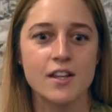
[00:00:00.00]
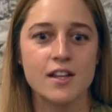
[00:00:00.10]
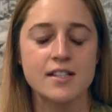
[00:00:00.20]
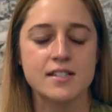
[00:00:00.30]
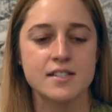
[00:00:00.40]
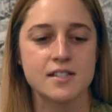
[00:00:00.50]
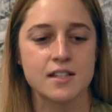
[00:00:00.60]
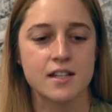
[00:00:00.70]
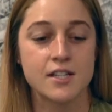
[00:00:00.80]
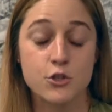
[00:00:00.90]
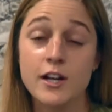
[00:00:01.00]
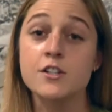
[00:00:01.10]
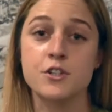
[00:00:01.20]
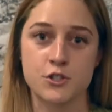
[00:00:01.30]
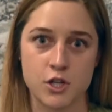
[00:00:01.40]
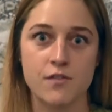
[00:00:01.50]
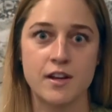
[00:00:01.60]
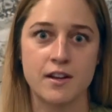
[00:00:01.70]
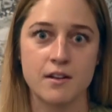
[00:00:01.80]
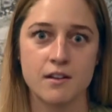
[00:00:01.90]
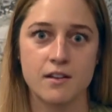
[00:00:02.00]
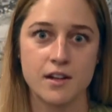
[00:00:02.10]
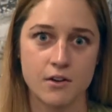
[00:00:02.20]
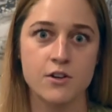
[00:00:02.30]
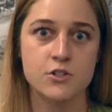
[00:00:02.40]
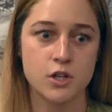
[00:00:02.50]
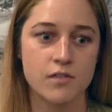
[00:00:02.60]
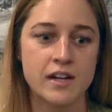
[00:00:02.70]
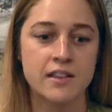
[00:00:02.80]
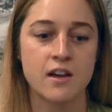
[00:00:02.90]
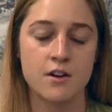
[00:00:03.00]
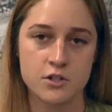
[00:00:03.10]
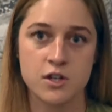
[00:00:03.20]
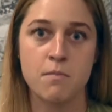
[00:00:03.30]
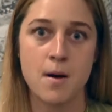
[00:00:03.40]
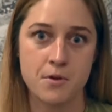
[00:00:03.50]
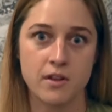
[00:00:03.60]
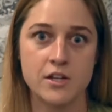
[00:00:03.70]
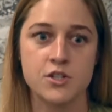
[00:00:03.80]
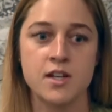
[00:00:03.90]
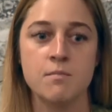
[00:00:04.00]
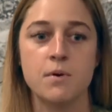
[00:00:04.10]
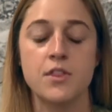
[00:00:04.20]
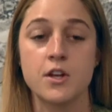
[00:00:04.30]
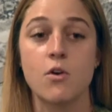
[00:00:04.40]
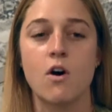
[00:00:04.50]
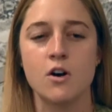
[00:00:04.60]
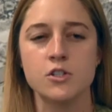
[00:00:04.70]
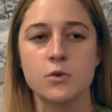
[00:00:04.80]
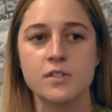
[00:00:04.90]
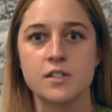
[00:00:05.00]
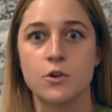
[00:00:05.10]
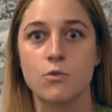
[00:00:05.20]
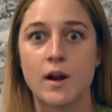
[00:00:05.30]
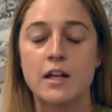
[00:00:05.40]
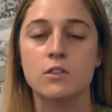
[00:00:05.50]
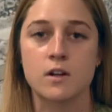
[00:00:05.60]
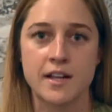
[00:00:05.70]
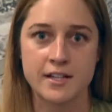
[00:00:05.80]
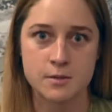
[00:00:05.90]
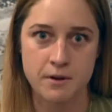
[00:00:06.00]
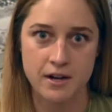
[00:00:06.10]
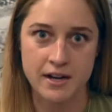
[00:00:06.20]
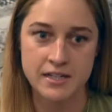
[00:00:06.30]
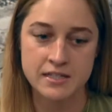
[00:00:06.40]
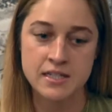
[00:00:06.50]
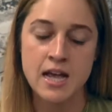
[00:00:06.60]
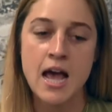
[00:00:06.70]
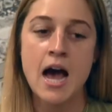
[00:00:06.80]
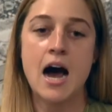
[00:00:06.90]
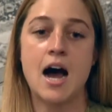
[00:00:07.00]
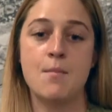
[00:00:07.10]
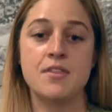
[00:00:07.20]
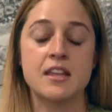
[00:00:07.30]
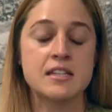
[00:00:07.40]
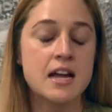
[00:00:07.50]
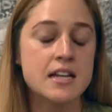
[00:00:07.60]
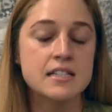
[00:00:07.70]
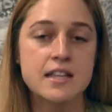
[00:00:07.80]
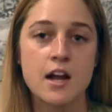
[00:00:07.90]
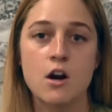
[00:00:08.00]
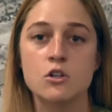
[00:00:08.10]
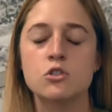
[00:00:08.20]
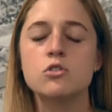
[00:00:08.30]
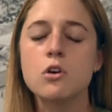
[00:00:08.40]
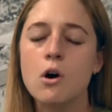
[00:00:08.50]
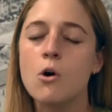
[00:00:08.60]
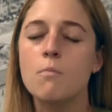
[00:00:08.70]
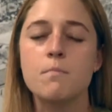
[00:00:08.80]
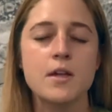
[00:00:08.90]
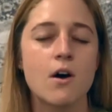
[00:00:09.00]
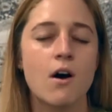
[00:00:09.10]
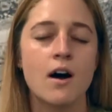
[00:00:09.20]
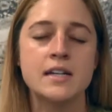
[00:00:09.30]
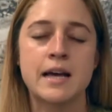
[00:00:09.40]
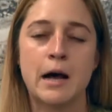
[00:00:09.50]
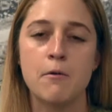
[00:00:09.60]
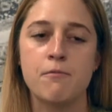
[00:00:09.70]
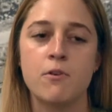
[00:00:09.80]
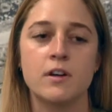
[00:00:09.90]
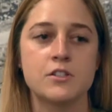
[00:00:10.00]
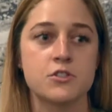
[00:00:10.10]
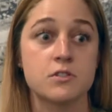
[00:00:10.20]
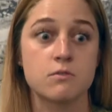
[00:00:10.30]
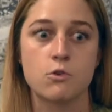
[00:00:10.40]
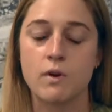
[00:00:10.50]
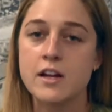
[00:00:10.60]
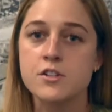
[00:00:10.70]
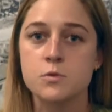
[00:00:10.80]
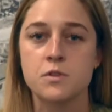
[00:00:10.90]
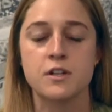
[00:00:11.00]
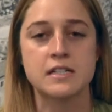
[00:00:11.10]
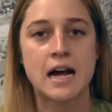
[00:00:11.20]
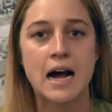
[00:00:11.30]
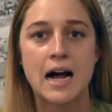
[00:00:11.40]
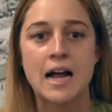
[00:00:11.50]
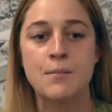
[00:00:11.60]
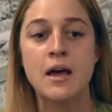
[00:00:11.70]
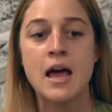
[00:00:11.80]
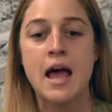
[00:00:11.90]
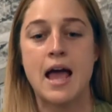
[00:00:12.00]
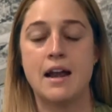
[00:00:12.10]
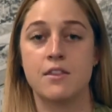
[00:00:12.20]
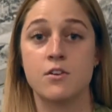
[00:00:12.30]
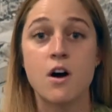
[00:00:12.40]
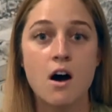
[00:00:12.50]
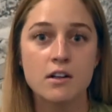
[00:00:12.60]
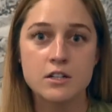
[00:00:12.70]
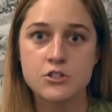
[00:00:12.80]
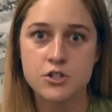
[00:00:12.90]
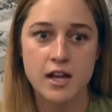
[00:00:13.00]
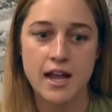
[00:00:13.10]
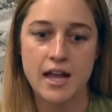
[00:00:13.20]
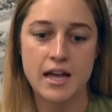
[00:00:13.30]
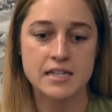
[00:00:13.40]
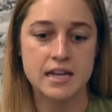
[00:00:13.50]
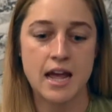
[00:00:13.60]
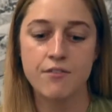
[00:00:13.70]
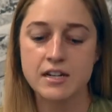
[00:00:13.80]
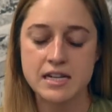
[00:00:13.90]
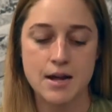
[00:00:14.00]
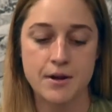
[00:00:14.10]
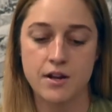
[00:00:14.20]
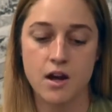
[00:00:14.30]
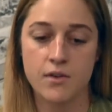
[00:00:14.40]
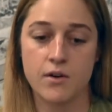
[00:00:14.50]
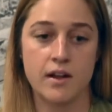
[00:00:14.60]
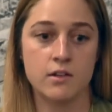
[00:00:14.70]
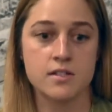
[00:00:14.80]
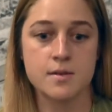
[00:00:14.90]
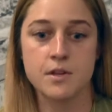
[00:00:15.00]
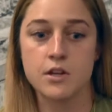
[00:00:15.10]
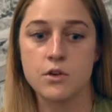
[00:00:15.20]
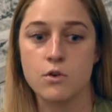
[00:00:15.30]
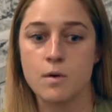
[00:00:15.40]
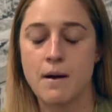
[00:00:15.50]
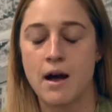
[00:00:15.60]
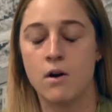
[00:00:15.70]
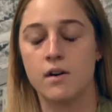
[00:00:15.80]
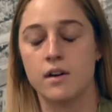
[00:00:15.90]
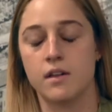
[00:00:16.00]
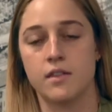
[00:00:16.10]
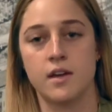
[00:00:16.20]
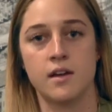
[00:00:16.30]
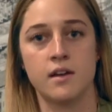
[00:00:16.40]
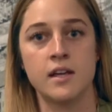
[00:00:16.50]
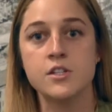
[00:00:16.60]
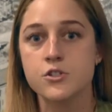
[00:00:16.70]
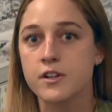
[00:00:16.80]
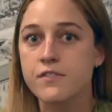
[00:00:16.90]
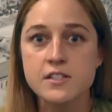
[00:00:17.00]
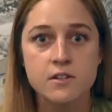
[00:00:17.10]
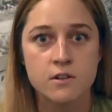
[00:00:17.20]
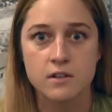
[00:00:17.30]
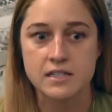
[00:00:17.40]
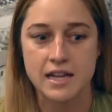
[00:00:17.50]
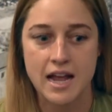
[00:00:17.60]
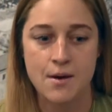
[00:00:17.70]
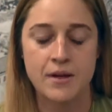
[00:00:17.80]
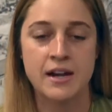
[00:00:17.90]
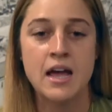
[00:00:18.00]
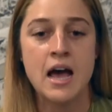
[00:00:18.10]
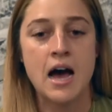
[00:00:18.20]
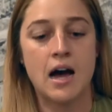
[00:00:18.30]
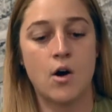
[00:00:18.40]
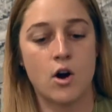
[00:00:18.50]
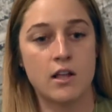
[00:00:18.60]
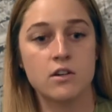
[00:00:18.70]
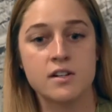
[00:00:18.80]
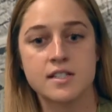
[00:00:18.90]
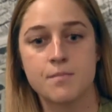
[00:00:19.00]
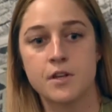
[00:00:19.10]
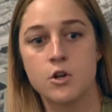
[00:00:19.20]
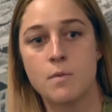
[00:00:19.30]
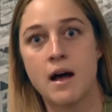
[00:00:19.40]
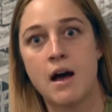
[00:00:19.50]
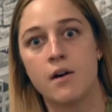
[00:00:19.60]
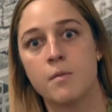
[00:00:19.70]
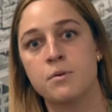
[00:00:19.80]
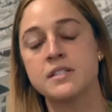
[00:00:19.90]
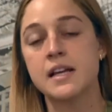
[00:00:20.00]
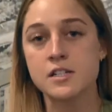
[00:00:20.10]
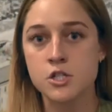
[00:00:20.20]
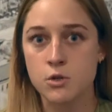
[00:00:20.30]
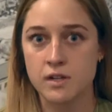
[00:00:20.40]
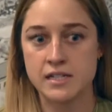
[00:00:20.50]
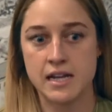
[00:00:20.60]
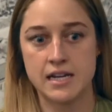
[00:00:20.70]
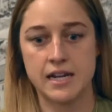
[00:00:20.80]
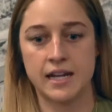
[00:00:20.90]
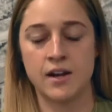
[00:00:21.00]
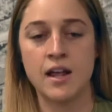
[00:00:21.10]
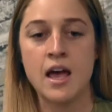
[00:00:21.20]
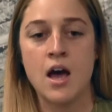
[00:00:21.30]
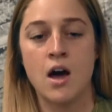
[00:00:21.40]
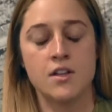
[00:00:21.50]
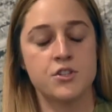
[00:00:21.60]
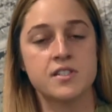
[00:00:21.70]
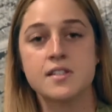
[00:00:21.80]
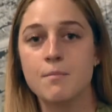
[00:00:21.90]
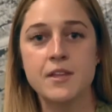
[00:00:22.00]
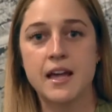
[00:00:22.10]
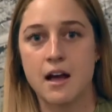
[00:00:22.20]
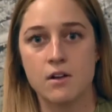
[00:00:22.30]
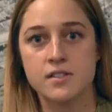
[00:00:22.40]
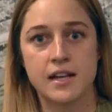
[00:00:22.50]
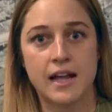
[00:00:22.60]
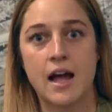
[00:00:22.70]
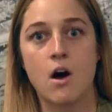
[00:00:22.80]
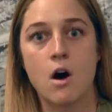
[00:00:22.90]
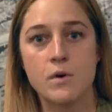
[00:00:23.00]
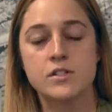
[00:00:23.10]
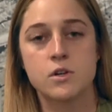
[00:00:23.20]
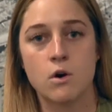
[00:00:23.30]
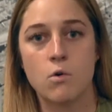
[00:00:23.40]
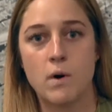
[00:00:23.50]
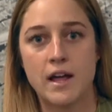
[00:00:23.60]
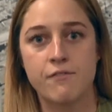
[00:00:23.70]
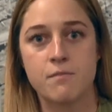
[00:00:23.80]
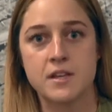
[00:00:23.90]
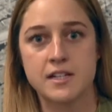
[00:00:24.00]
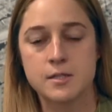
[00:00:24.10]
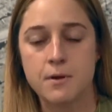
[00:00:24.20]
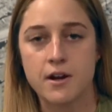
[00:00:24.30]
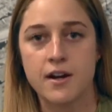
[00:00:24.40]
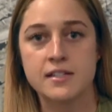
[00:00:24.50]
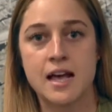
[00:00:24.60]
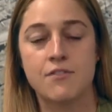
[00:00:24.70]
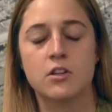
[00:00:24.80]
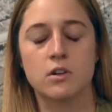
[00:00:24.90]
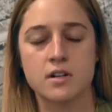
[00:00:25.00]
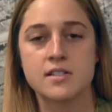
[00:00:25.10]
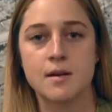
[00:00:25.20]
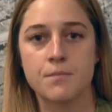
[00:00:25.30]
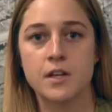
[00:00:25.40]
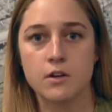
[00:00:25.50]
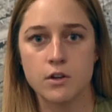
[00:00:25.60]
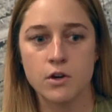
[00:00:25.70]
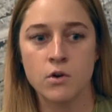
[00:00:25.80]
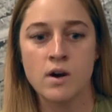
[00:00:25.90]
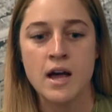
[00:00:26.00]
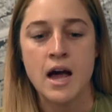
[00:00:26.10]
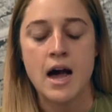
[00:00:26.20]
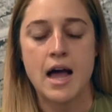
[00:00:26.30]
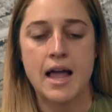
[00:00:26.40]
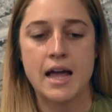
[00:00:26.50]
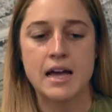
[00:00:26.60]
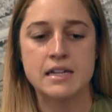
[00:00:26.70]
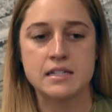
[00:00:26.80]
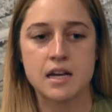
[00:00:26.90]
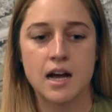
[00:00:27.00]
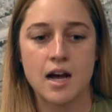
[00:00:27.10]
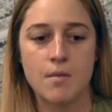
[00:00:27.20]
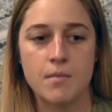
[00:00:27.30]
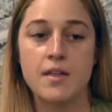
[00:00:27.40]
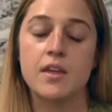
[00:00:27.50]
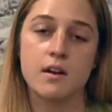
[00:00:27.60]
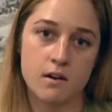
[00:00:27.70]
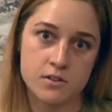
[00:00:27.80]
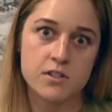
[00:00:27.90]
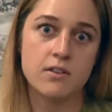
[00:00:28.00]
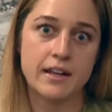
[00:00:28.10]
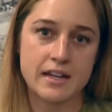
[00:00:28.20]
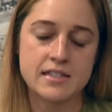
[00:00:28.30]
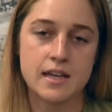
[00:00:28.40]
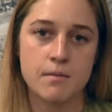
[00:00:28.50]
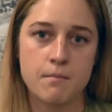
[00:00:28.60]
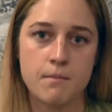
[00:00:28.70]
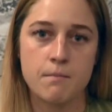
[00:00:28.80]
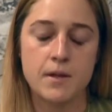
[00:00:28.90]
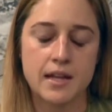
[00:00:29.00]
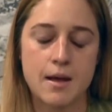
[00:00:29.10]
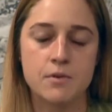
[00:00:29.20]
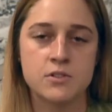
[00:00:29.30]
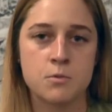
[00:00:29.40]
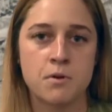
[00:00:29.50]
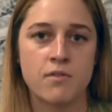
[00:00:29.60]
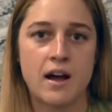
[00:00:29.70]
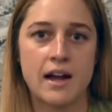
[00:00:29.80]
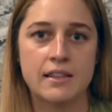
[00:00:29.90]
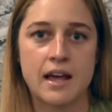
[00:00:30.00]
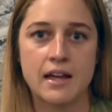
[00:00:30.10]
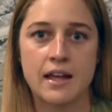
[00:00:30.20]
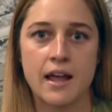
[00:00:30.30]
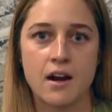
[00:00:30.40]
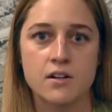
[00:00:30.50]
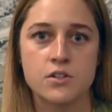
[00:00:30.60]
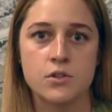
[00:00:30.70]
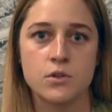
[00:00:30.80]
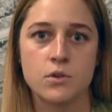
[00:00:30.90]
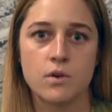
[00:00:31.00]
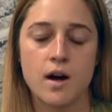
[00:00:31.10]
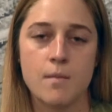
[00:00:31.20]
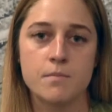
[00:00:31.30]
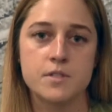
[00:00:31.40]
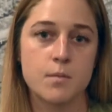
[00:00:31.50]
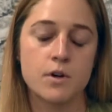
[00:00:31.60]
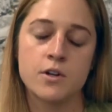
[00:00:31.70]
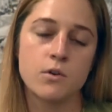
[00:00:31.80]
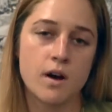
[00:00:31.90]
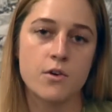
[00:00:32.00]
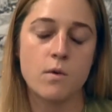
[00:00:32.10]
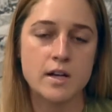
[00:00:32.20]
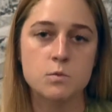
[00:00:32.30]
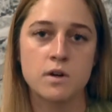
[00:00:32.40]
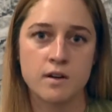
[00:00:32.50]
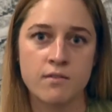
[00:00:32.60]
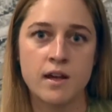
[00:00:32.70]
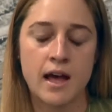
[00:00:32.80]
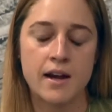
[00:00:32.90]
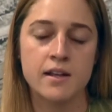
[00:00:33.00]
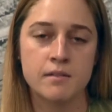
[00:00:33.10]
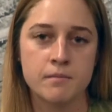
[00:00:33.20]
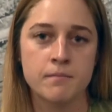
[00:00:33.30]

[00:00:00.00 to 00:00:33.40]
It's great because you're serving the underserved population, but then it's a great learning experience. And the attendings there are so beyond helpful and just gracious with their time and the knowledge. And every time I go, I learn something new about the history and physical exam, or I learned something new about how to present to an attending, and just something else. I always go away from the experience having learned something new. And then also, like I said, being able to provide that care to someone who otherwise wouldn't have had it.